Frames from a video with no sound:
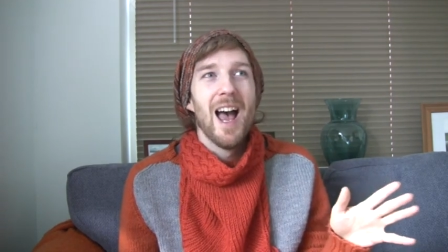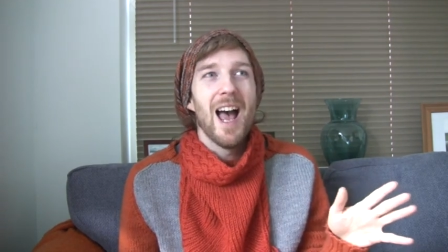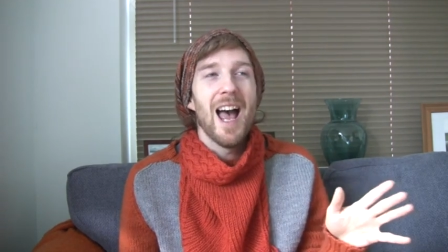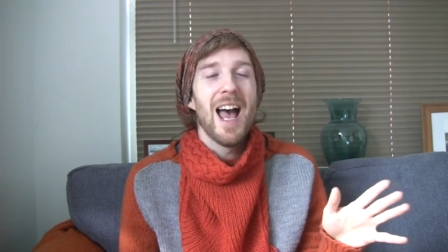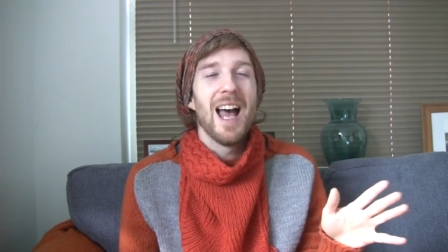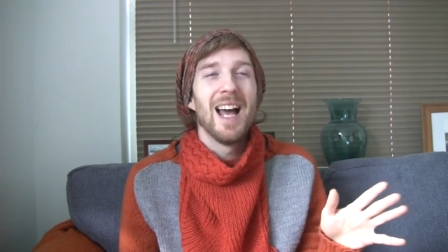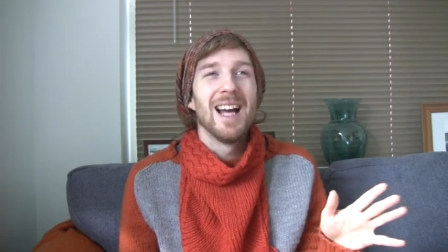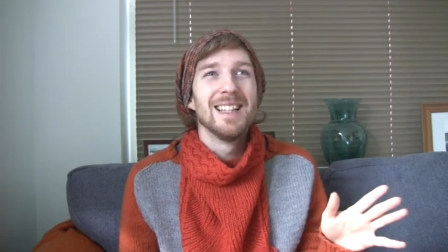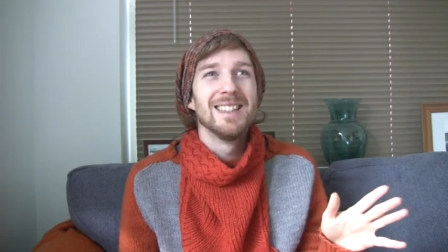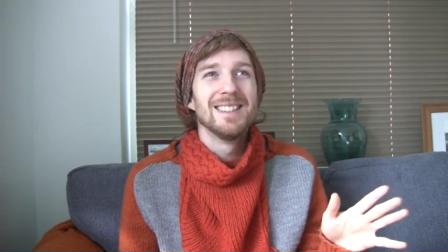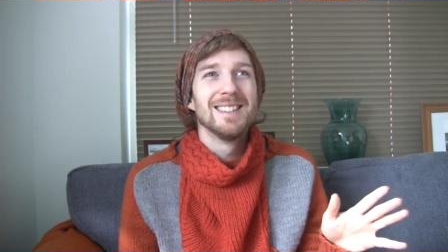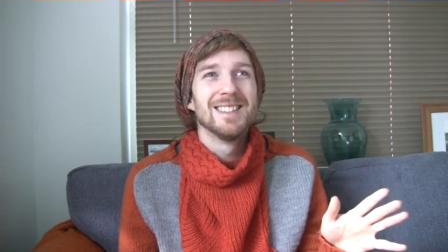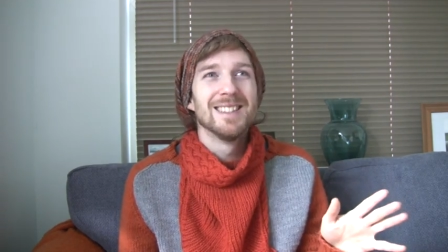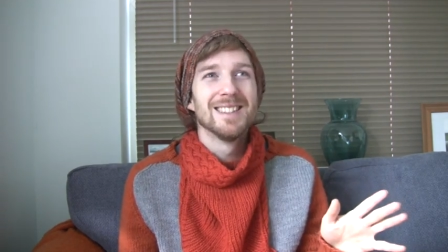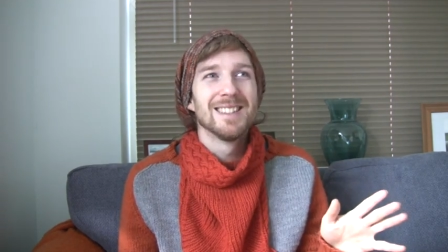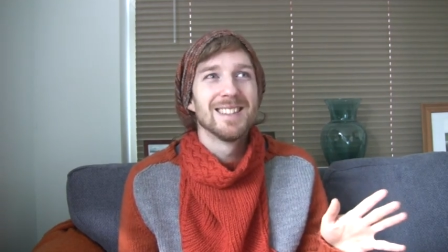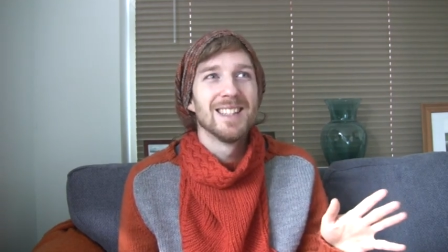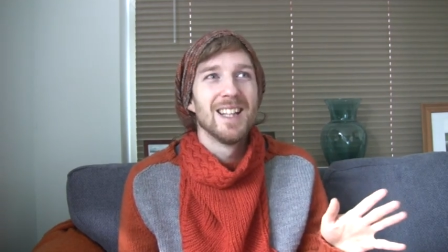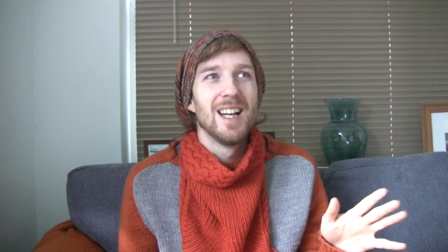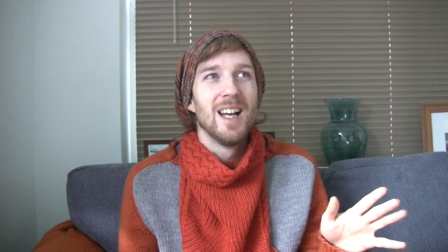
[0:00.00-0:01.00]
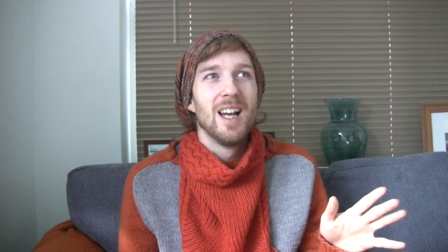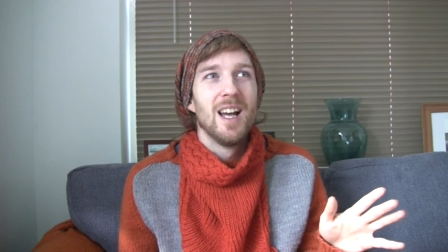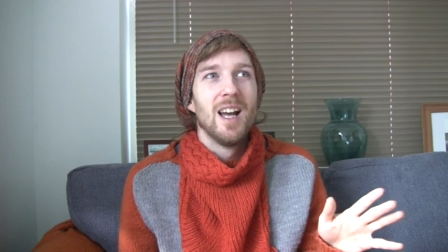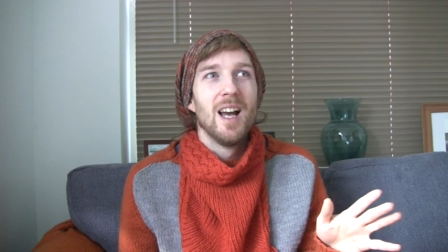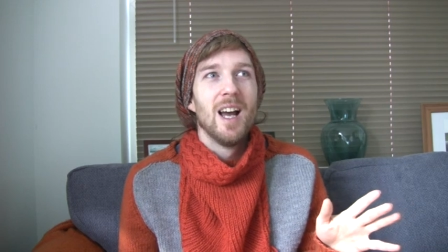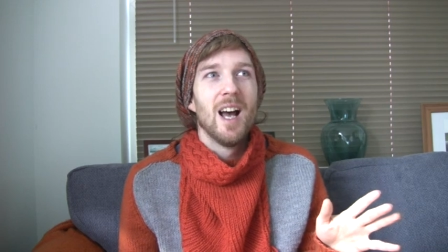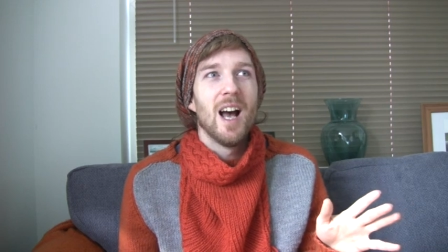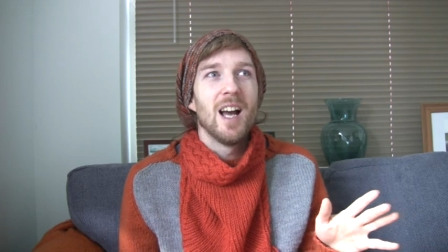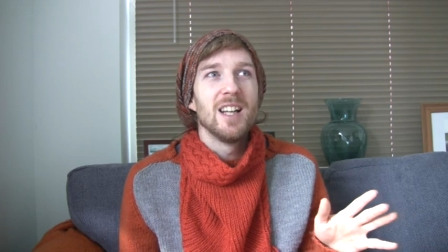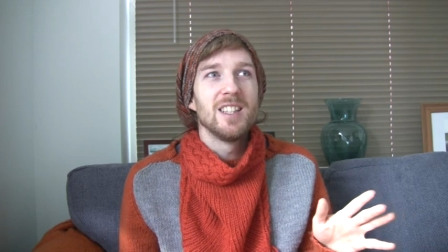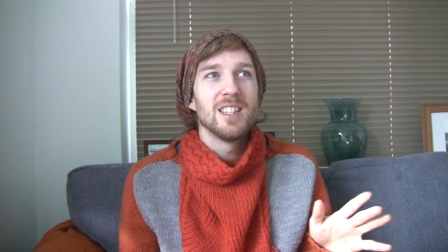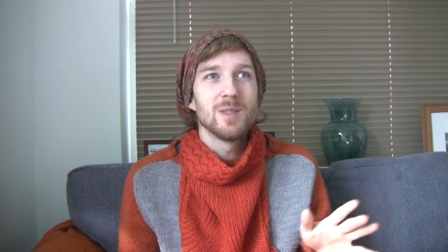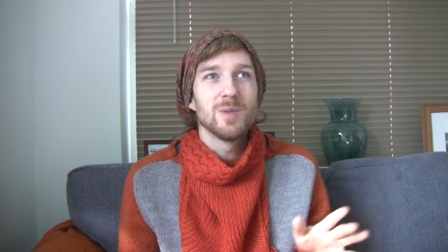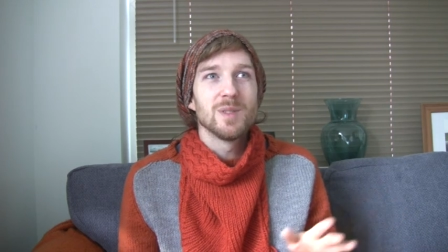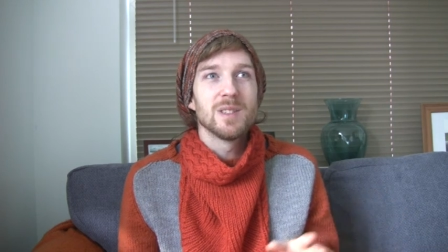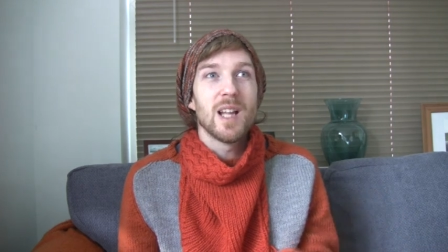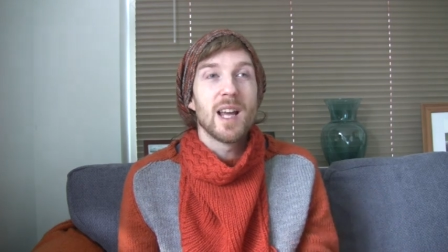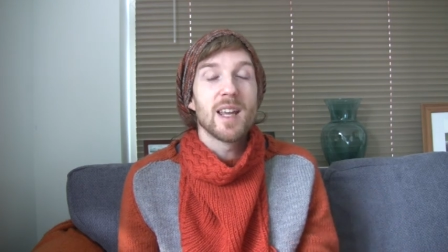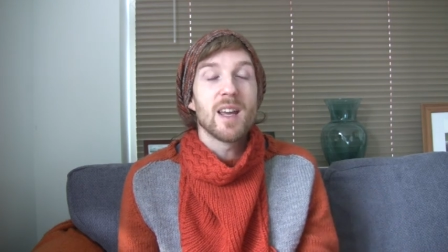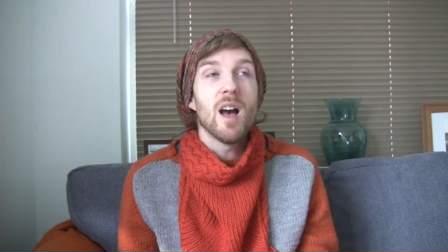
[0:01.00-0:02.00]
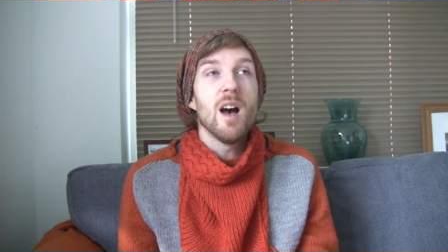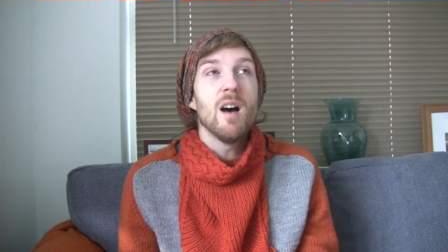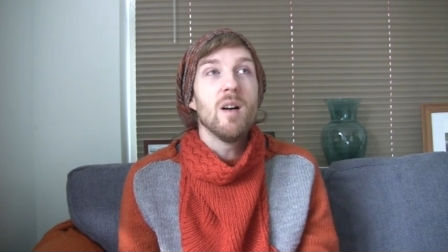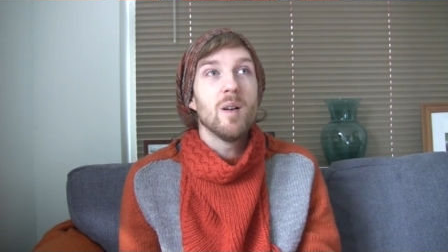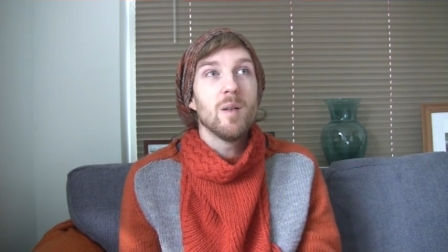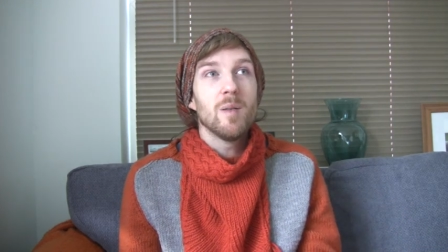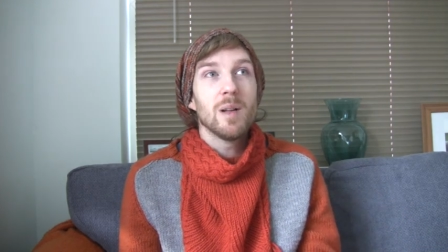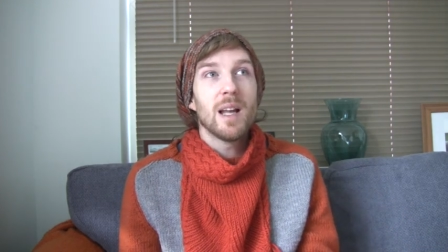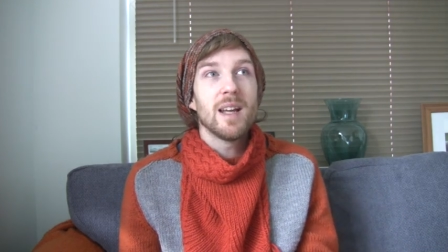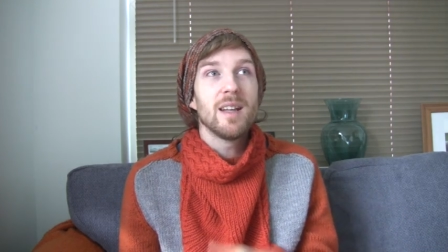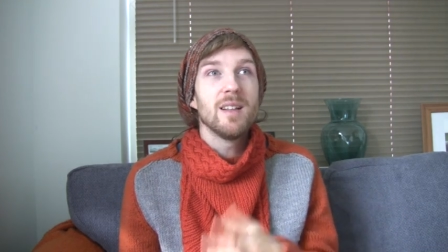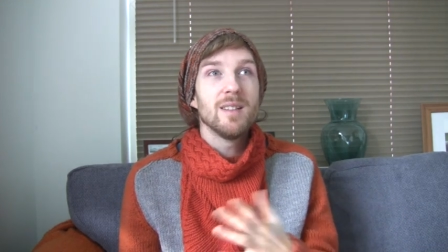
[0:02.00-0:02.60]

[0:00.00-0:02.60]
And I just was like, oh,